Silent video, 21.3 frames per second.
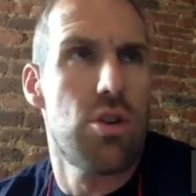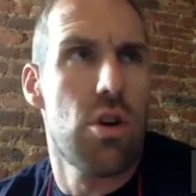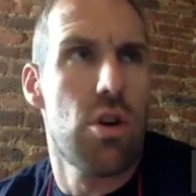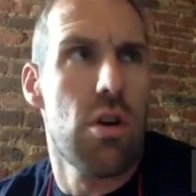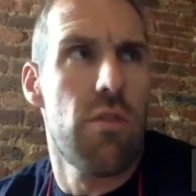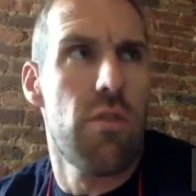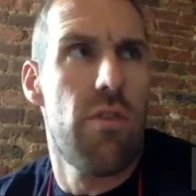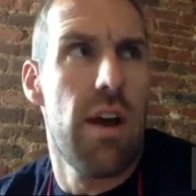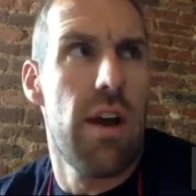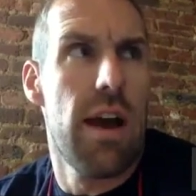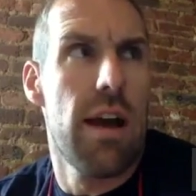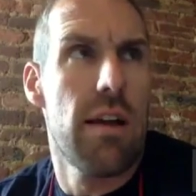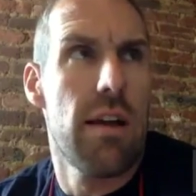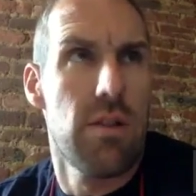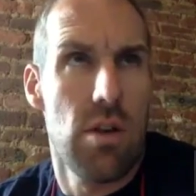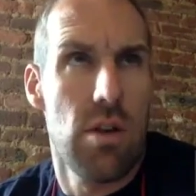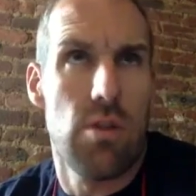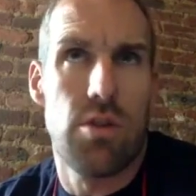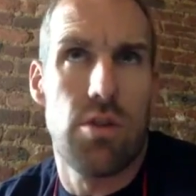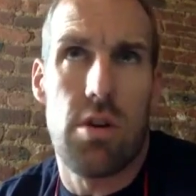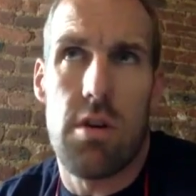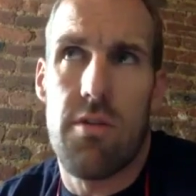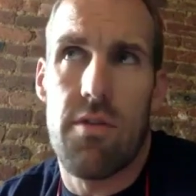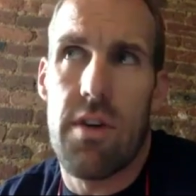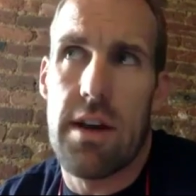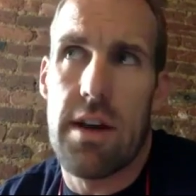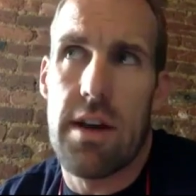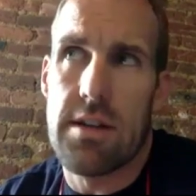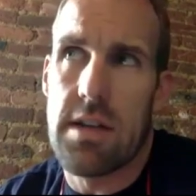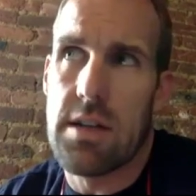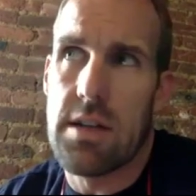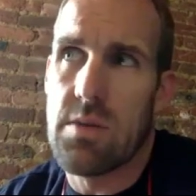Fat, I think
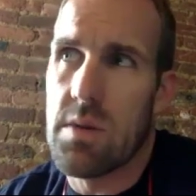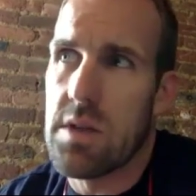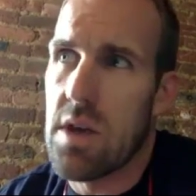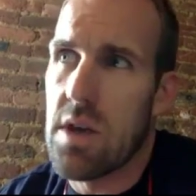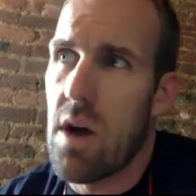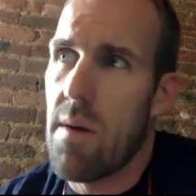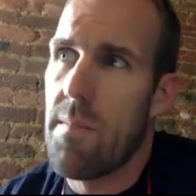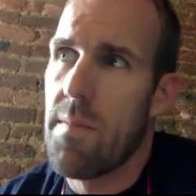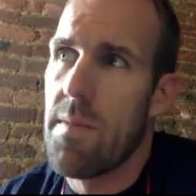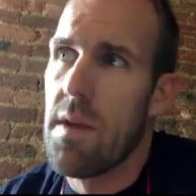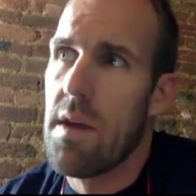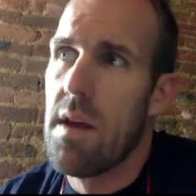that's what it's called.